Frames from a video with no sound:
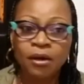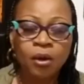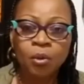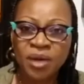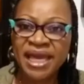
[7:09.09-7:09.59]

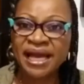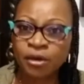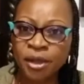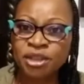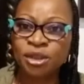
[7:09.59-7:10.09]
we are
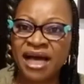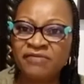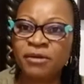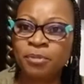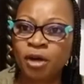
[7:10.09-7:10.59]
going to have a
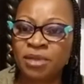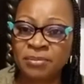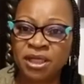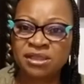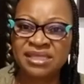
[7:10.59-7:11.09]
problem,
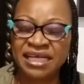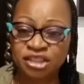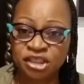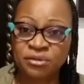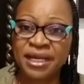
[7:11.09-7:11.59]
because
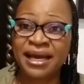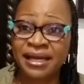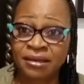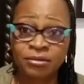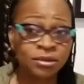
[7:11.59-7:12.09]
Nigeria,
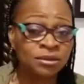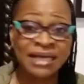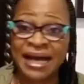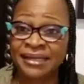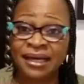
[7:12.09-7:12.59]

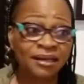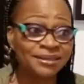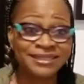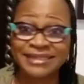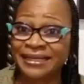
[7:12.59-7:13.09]
Ghana,
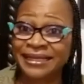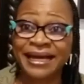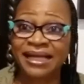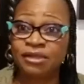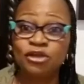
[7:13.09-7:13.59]

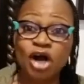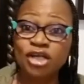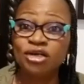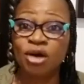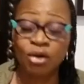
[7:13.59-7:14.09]
Senegal,
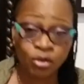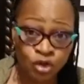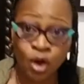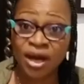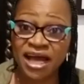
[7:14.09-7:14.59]

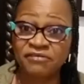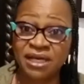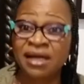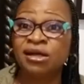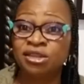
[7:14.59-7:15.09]
no African
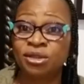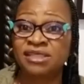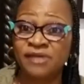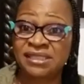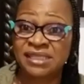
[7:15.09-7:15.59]
country as
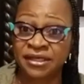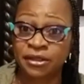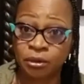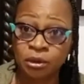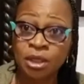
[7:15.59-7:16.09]
far as I
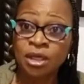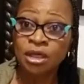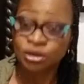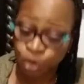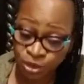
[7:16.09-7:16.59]
know,
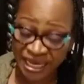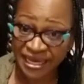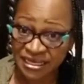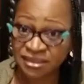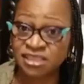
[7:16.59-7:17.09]
today
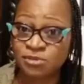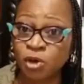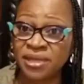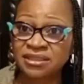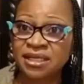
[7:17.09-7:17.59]
in this
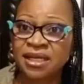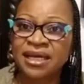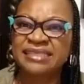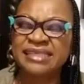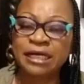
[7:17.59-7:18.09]
moment
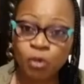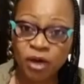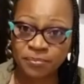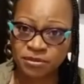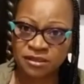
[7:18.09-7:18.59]
is
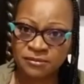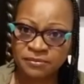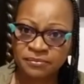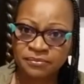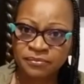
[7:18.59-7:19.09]
equipped
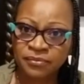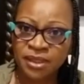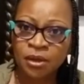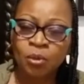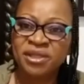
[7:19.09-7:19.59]

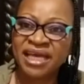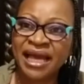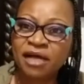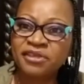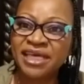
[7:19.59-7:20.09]
with a
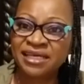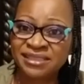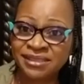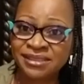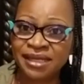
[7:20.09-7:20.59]
healthcare
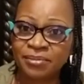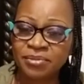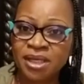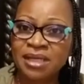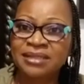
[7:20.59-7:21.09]
system
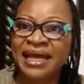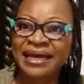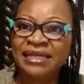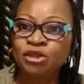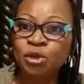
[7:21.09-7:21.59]
that
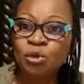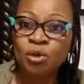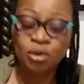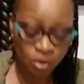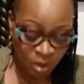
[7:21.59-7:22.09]
can
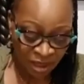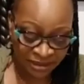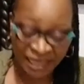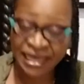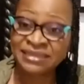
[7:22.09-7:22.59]

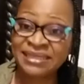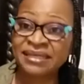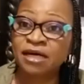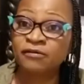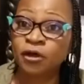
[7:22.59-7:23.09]
take care
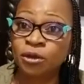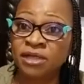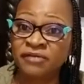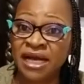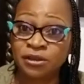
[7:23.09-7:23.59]
of
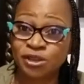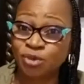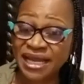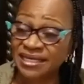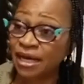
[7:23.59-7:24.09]
coronavirus.
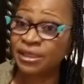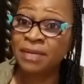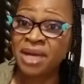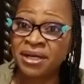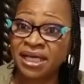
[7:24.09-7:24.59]
Right now in
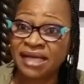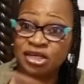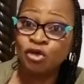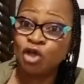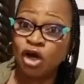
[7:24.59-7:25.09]
America, New
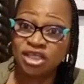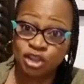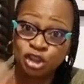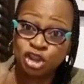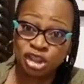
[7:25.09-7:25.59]
York
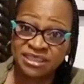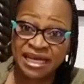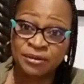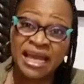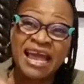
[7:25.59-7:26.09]
just shut down
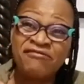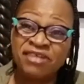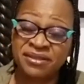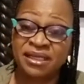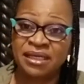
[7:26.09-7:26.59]

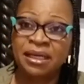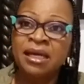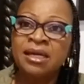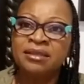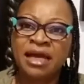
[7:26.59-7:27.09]
everything.
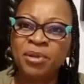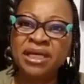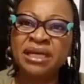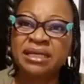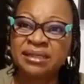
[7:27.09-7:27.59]
They're
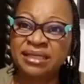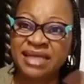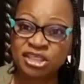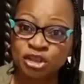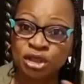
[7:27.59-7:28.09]
bringing in the
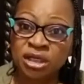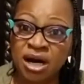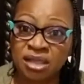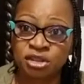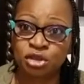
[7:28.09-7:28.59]
National
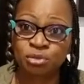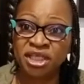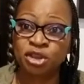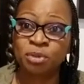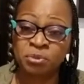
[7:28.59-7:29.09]
Guards to make
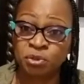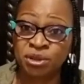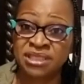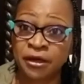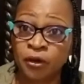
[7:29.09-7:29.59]
sure people
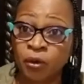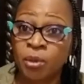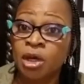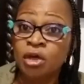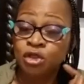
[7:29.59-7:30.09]
stay home.
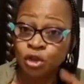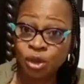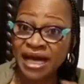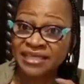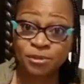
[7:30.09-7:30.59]
You
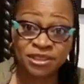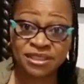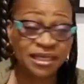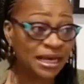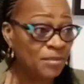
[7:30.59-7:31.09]
guys must
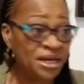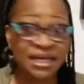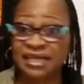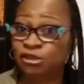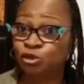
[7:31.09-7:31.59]
think America
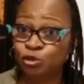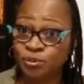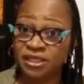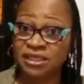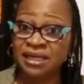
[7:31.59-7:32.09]
is
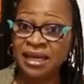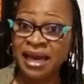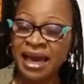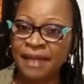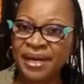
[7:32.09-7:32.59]
stupid.
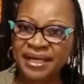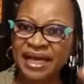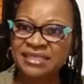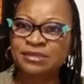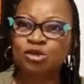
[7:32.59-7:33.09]
America
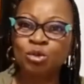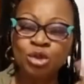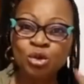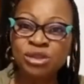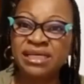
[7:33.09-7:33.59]
is
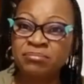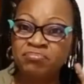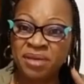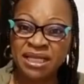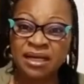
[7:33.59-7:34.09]
losing
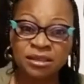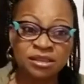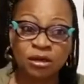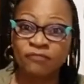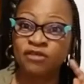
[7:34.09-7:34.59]
billions
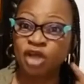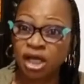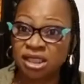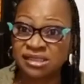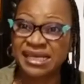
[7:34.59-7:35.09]
of
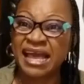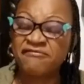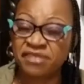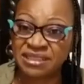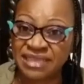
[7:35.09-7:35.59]
dollars
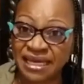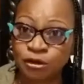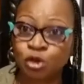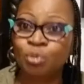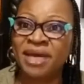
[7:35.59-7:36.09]
every day
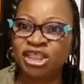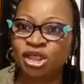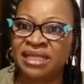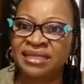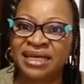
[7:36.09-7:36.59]
to make sure
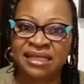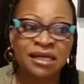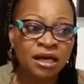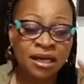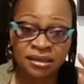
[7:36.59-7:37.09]
that
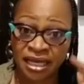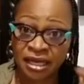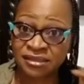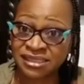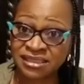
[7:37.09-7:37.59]
their
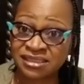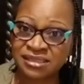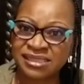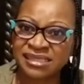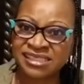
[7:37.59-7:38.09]
citizens
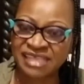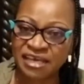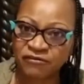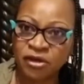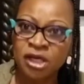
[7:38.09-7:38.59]
are
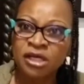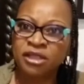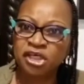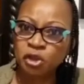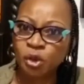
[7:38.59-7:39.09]
safe.
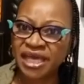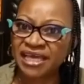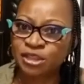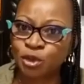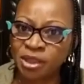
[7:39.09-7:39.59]
The UK
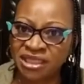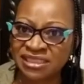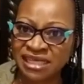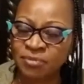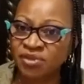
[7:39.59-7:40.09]
is doing the
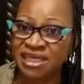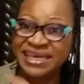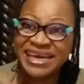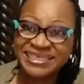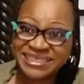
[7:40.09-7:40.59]
same thing.
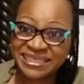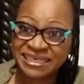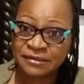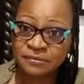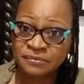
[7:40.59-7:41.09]

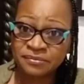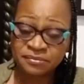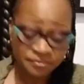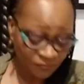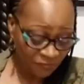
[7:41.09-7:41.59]
Italy
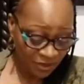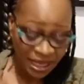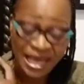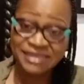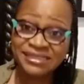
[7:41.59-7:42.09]

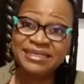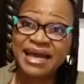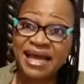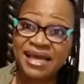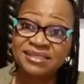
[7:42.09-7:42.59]
has the
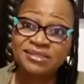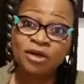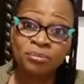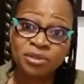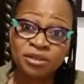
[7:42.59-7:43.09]
highest
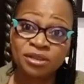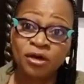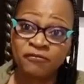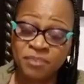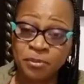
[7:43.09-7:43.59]
numbers
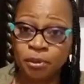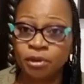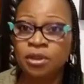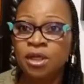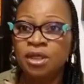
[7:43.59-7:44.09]
of
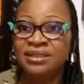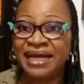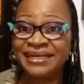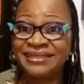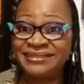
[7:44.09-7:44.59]
people
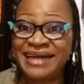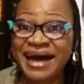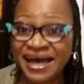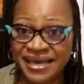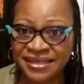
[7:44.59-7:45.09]
that
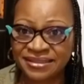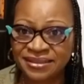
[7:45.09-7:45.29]
died.